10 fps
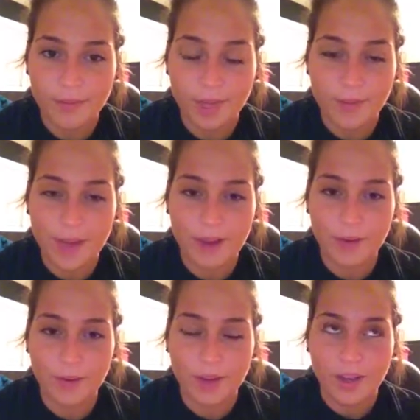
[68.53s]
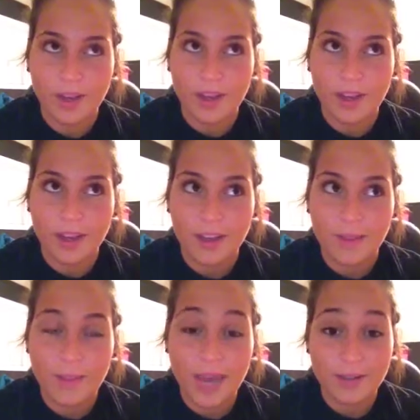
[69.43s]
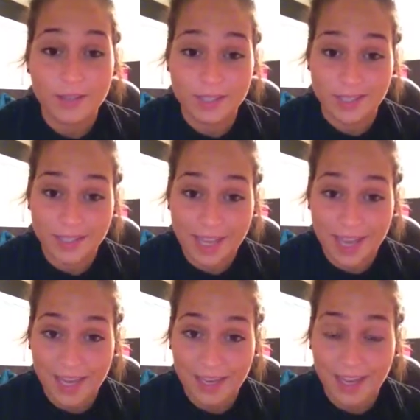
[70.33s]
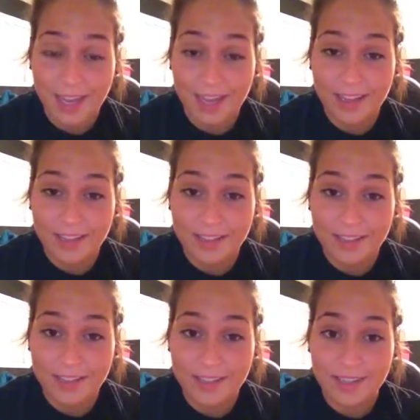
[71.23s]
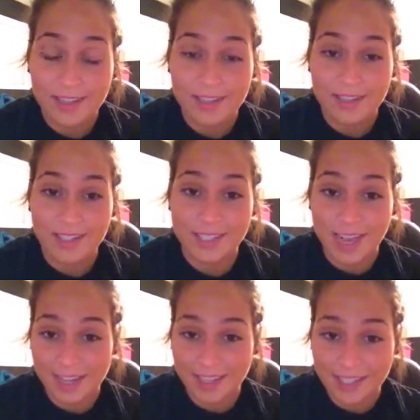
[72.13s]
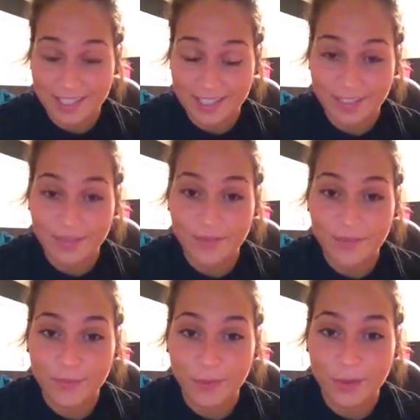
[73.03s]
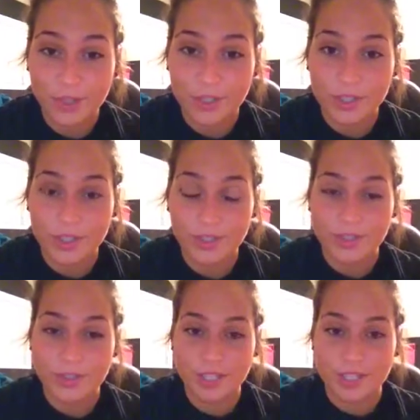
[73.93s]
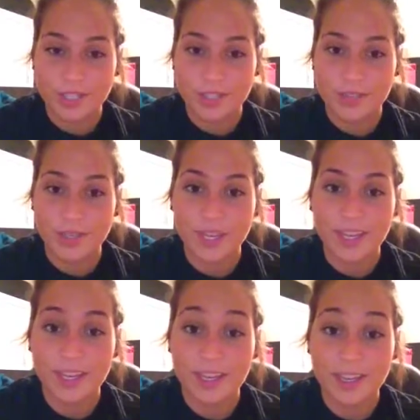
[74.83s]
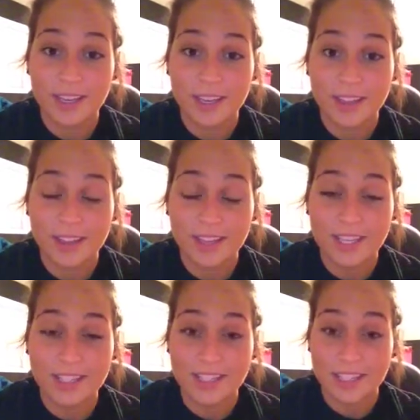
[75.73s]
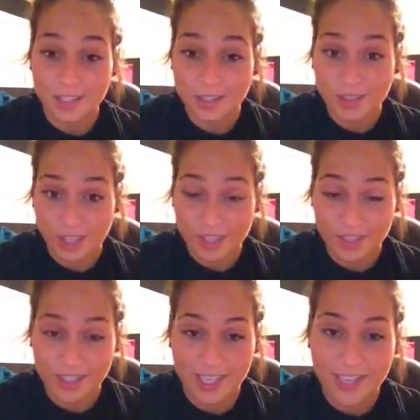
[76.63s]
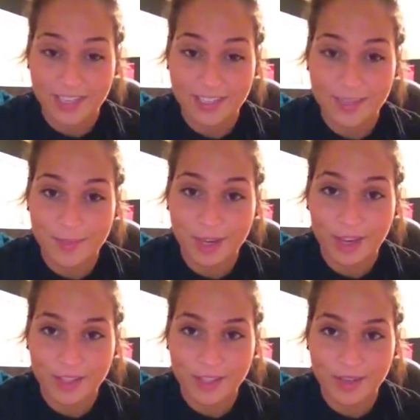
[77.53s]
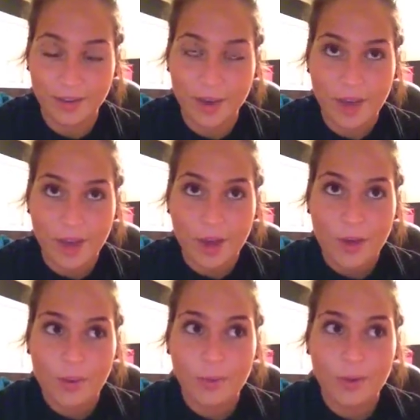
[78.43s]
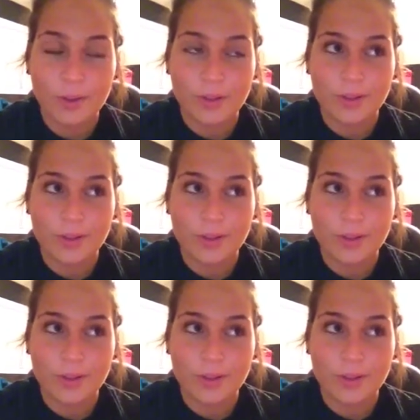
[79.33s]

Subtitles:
about backwards design and designing lessons for students to get these enduring understandings, but also we're